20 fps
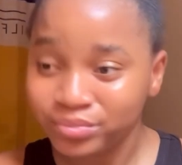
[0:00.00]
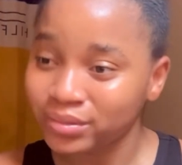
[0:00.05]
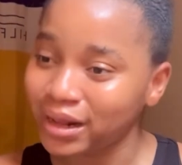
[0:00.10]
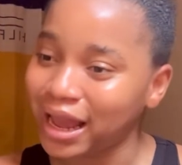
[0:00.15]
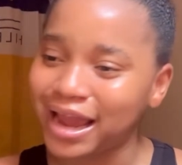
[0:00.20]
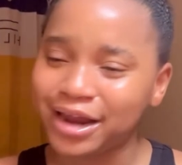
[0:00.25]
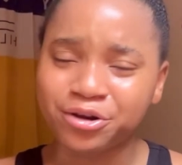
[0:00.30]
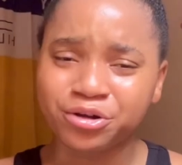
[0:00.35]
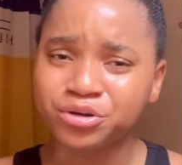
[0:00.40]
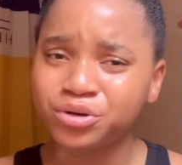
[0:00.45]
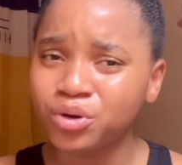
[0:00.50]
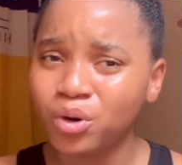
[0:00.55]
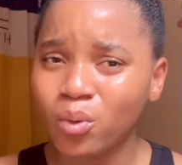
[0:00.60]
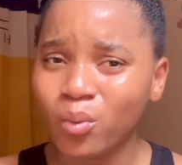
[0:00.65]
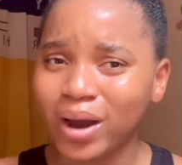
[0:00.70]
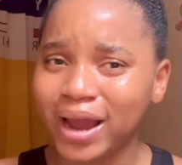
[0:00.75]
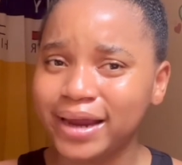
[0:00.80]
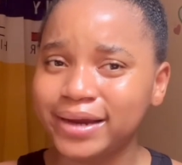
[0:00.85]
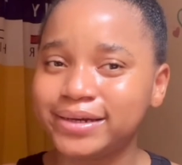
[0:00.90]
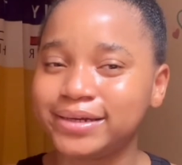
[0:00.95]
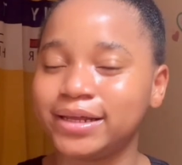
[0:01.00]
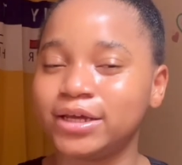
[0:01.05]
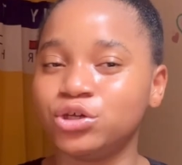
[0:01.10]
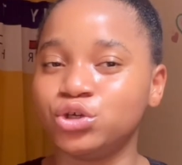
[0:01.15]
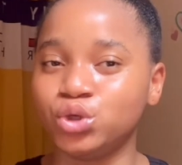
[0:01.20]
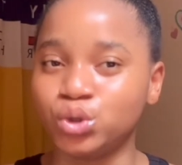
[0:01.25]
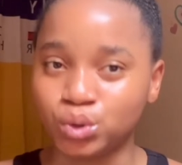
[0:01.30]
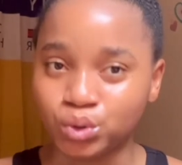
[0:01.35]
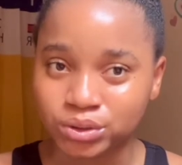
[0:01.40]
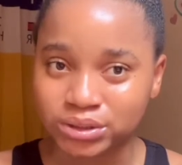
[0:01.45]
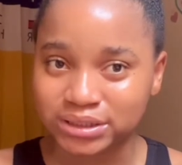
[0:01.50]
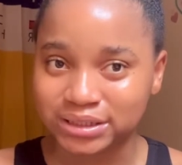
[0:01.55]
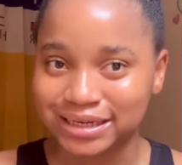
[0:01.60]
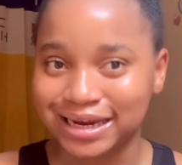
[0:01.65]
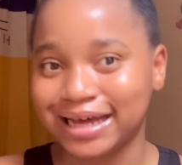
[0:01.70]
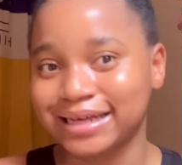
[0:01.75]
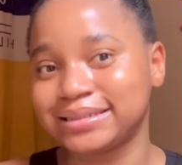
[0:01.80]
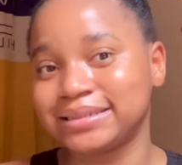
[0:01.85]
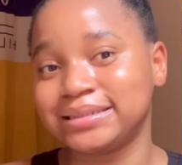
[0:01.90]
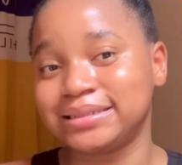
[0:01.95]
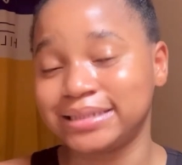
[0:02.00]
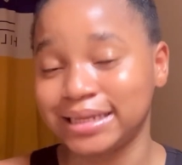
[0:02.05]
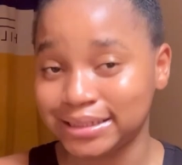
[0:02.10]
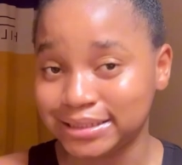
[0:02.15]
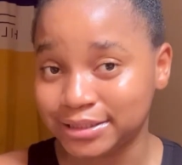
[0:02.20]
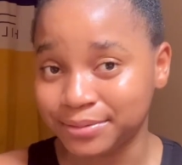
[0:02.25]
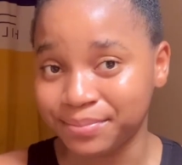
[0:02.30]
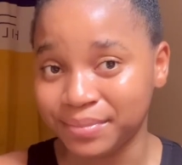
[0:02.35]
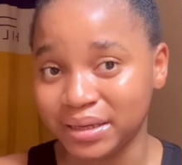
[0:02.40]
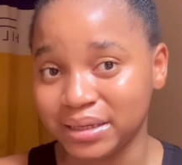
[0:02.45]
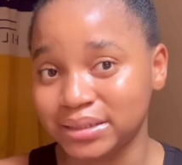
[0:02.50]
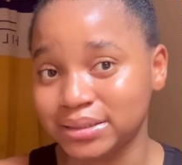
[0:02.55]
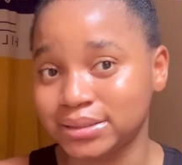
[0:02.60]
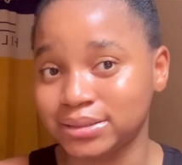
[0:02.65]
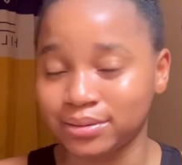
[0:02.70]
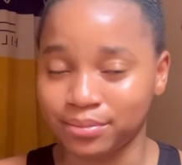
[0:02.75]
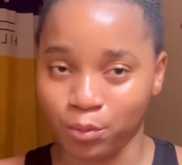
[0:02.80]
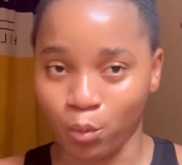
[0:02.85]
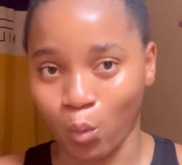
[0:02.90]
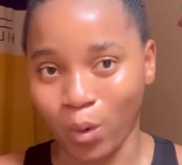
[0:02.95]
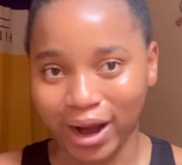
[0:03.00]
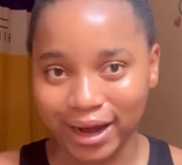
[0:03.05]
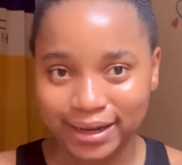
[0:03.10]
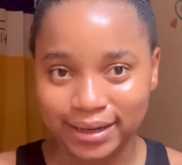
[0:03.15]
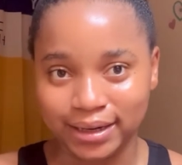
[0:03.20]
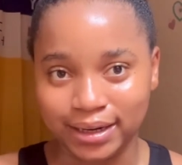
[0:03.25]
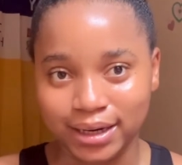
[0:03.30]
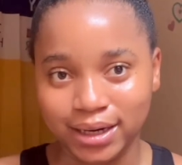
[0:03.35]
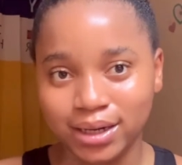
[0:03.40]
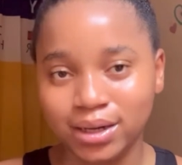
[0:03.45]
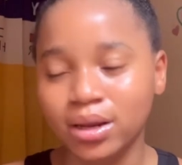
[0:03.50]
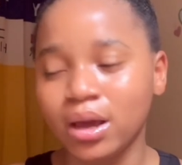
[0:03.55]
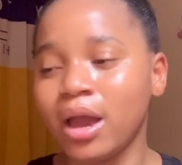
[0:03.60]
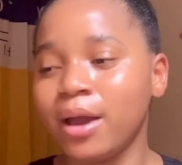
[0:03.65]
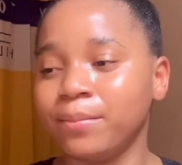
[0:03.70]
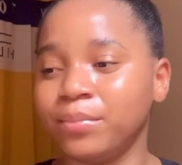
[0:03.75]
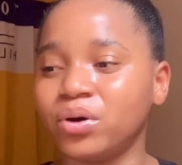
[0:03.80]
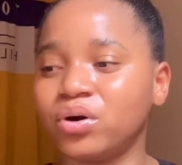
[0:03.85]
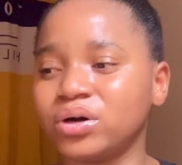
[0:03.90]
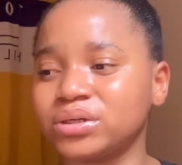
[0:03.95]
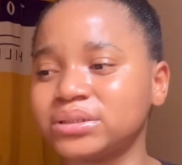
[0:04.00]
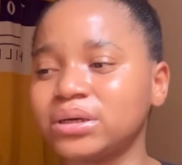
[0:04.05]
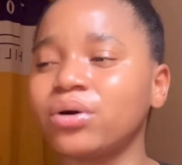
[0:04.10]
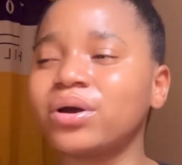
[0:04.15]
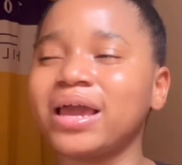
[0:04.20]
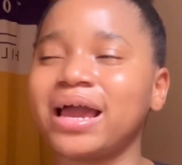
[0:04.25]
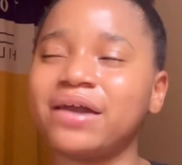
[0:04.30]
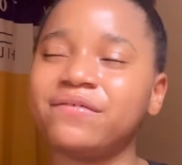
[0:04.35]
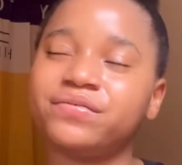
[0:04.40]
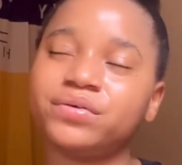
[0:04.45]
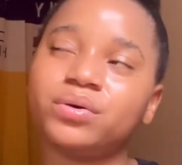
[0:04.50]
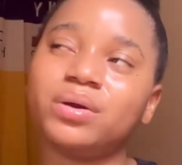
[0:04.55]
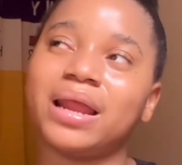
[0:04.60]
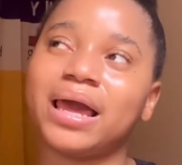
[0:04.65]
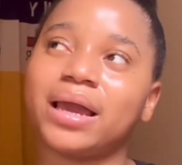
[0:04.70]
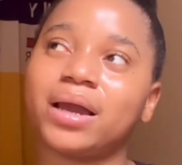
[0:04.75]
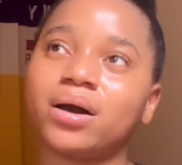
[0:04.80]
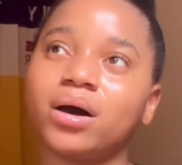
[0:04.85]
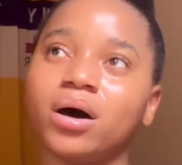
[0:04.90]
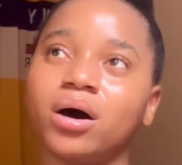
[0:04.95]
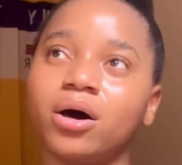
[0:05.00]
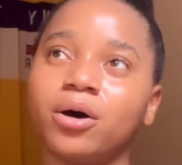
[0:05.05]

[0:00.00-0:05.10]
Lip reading: I don't know why they used that statement, whitening, because okay, I feel like